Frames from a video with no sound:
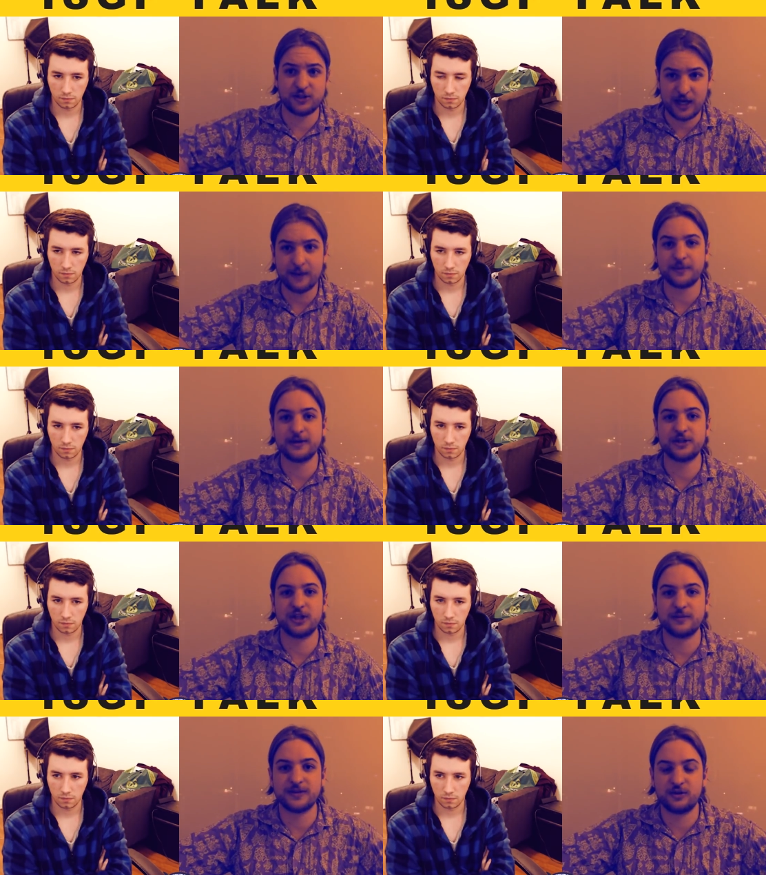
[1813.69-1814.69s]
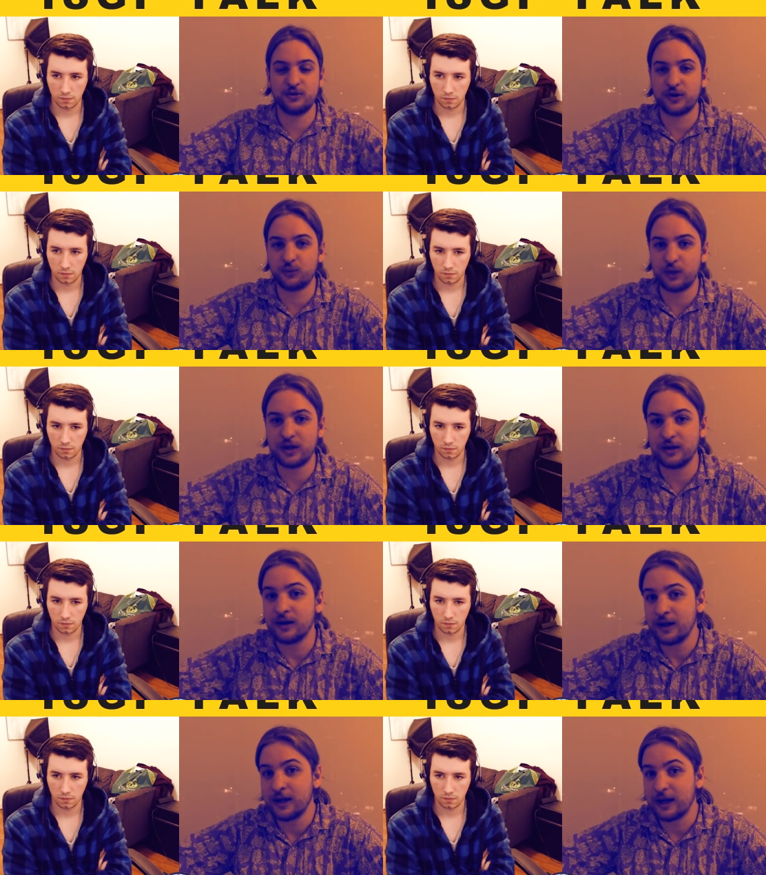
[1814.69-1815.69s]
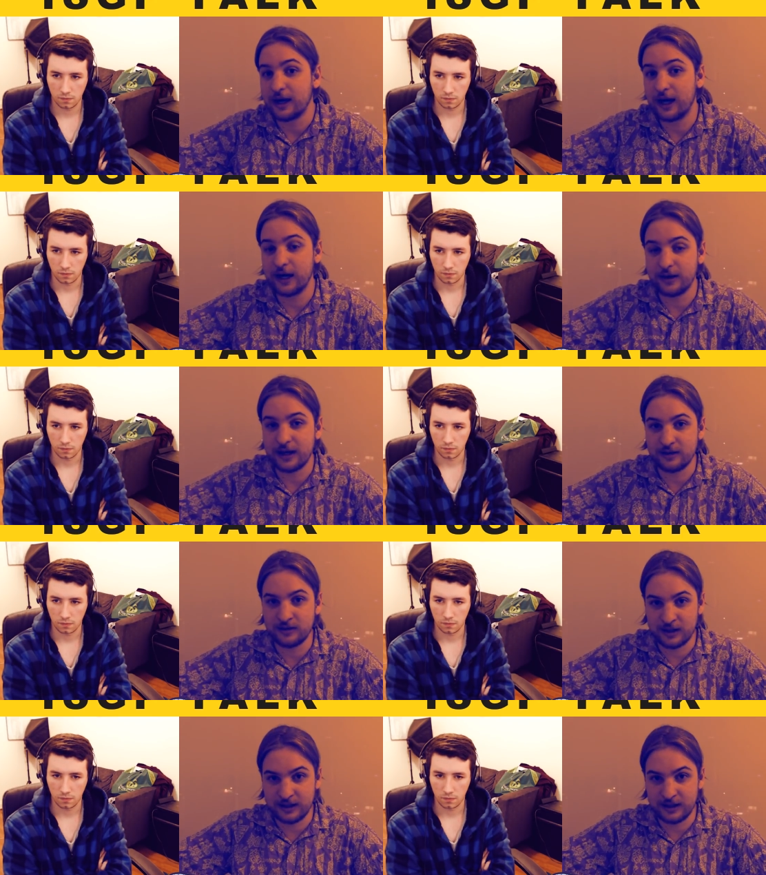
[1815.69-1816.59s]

Speaker 1: championships that you can win uh, in